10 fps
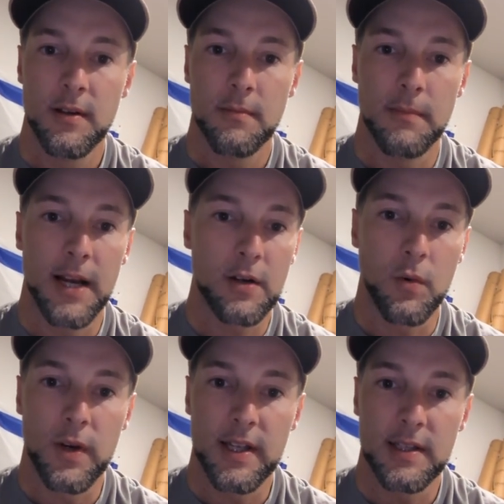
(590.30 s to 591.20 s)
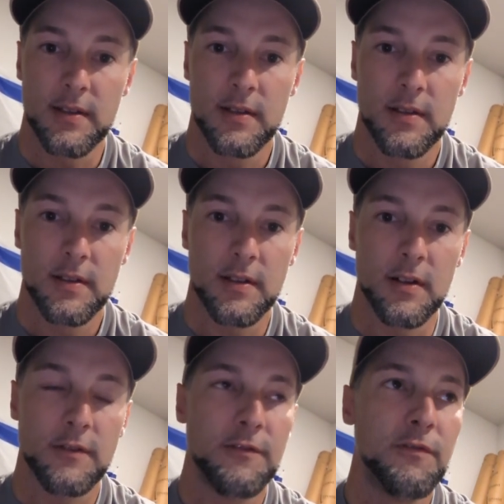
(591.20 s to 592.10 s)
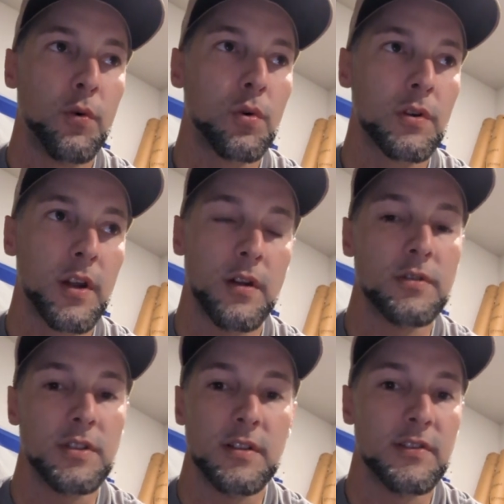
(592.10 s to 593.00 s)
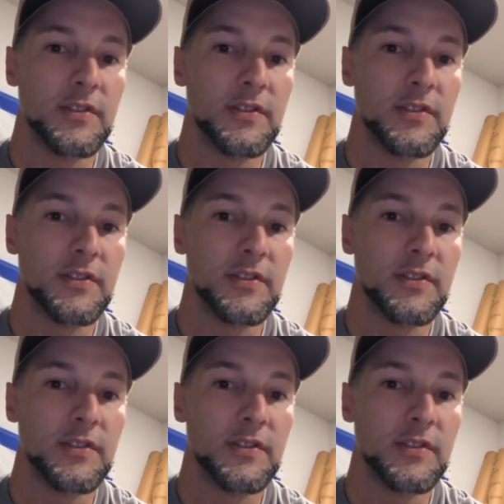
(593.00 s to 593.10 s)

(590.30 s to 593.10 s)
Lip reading: McElwain, 4 coaches,